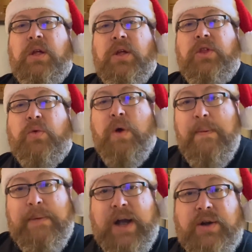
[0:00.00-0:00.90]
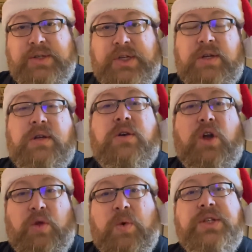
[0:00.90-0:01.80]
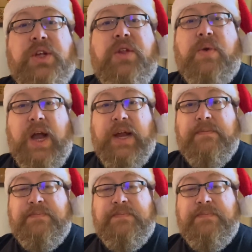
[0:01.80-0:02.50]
The rum barrels are the ones on the right.